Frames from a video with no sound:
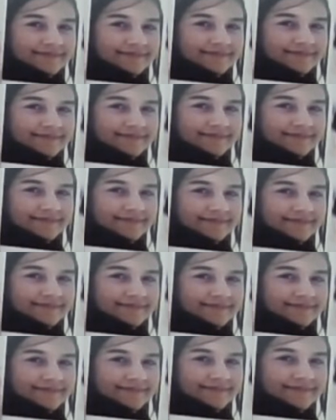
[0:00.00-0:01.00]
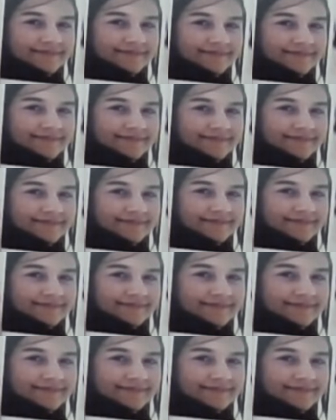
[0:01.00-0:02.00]

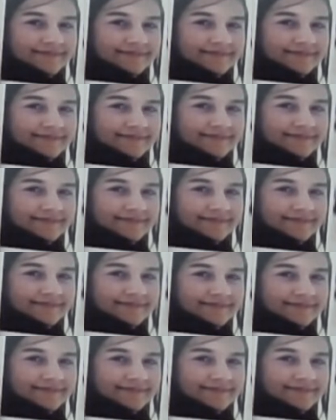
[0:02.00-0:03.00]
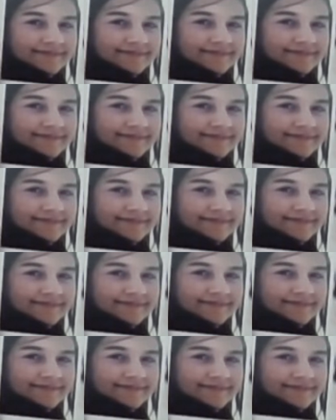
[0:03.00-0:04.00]

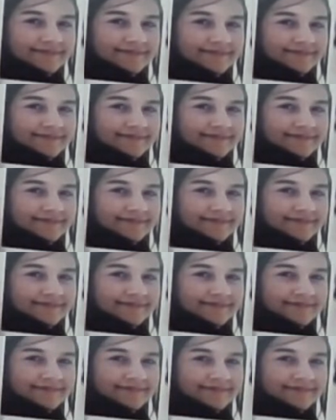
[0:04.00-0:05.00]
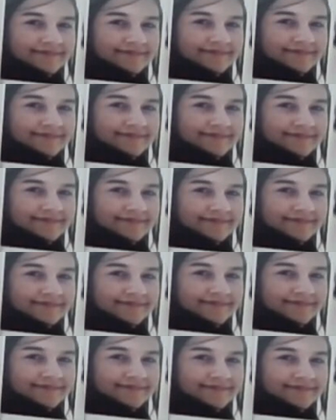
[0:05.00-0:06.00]

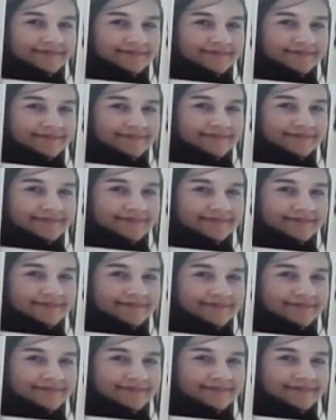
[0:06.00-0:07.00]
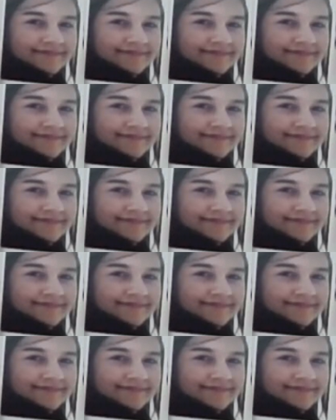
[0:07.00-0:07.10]
No words are spoken by the person on screen.